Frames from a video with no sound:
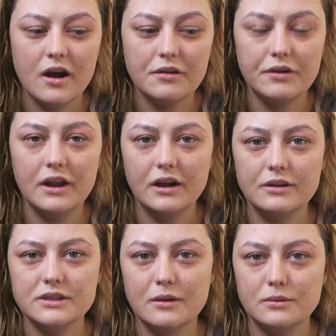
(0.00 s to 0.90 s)
I felt like
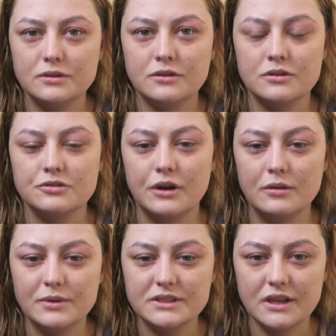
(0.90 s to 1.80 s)
I was able to
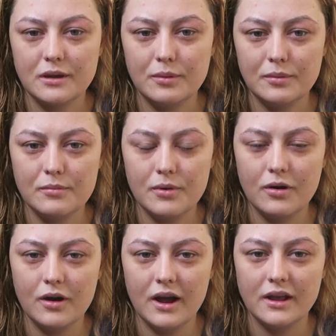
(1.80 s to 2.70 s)
control my skin a bit more.